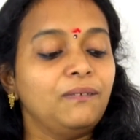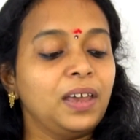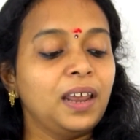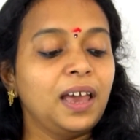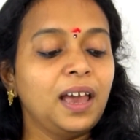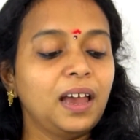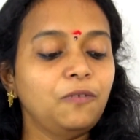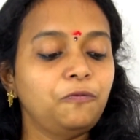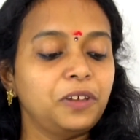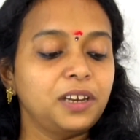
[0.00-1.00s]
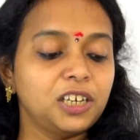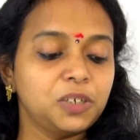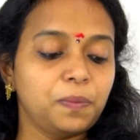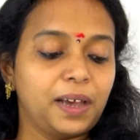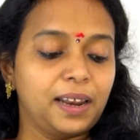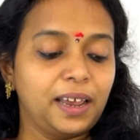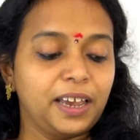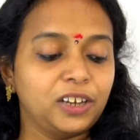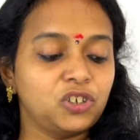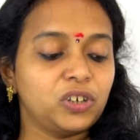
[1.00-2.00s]
When I had finished my
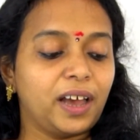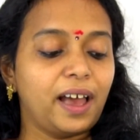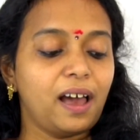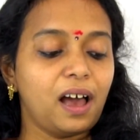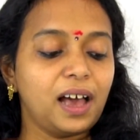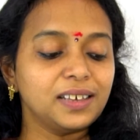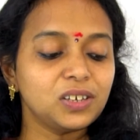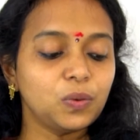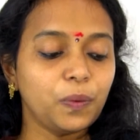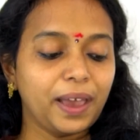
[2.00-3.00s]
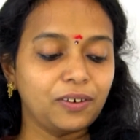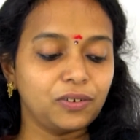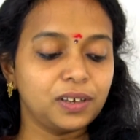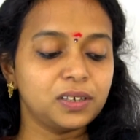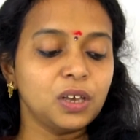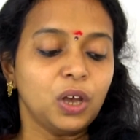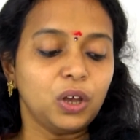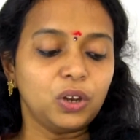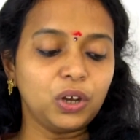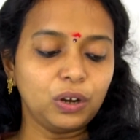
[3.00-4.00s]
lunch, I asked a waitress,
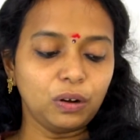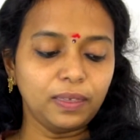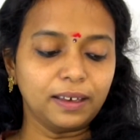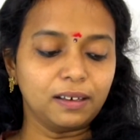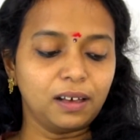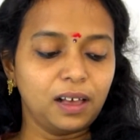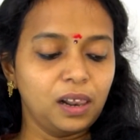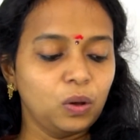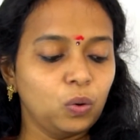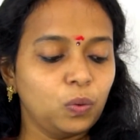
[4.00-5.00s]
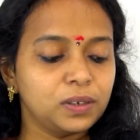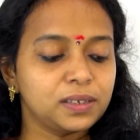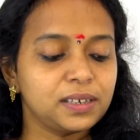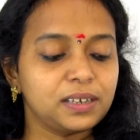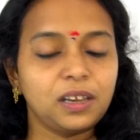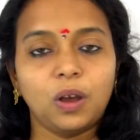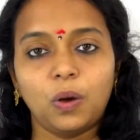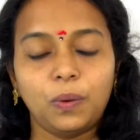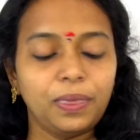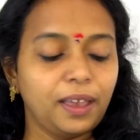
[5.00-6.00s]
"Do you know the girl who was sitting
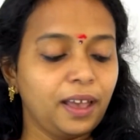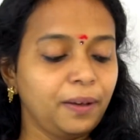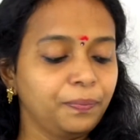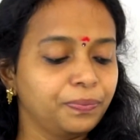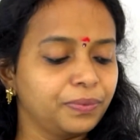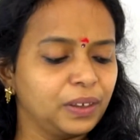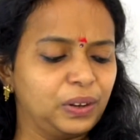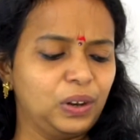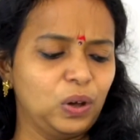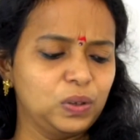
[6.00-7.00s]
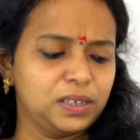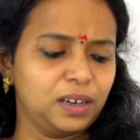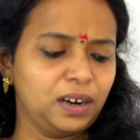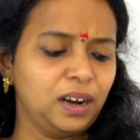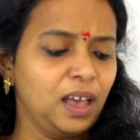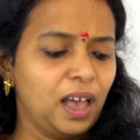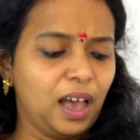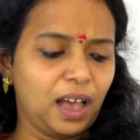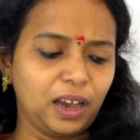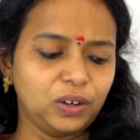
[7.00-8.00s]
over there?" "No, sir.
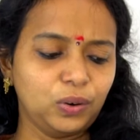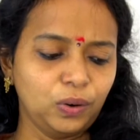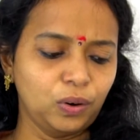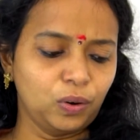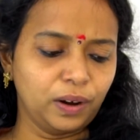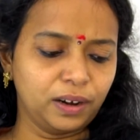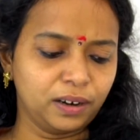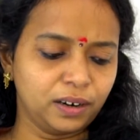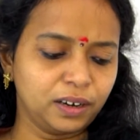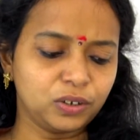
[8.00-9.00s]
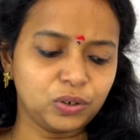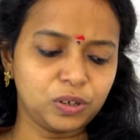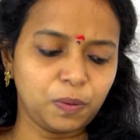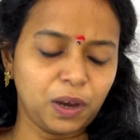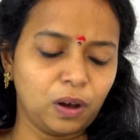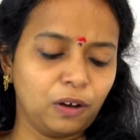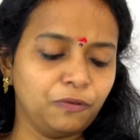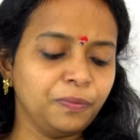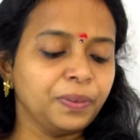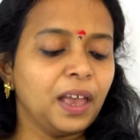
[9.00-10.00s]
I don't know her to speak of.
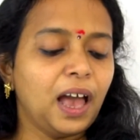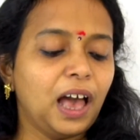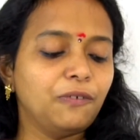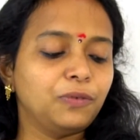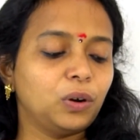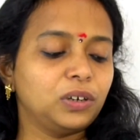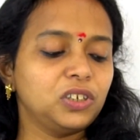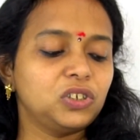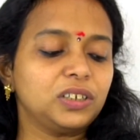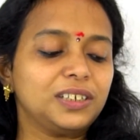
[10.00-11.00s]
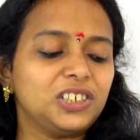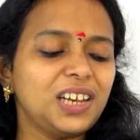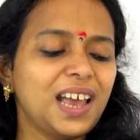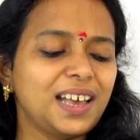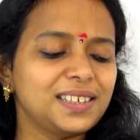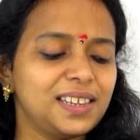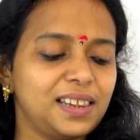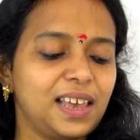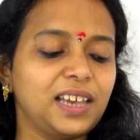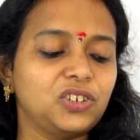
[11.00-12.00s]
I've noticed she has
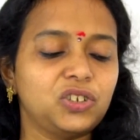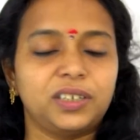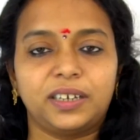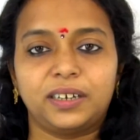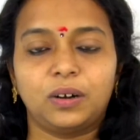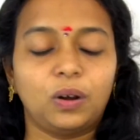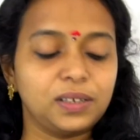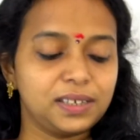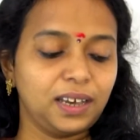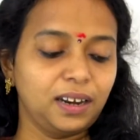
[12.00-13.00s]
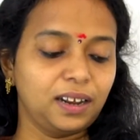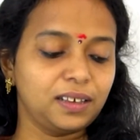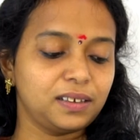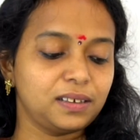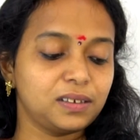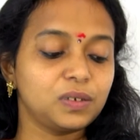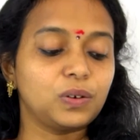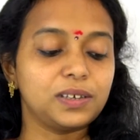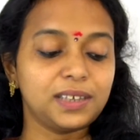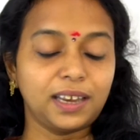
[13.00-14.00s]
lunch here on Sunday."
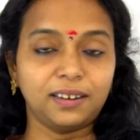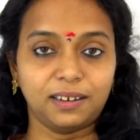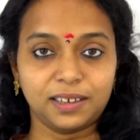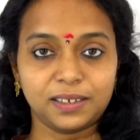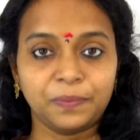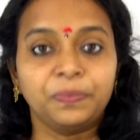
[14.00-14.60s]
Sorry, Saturdays.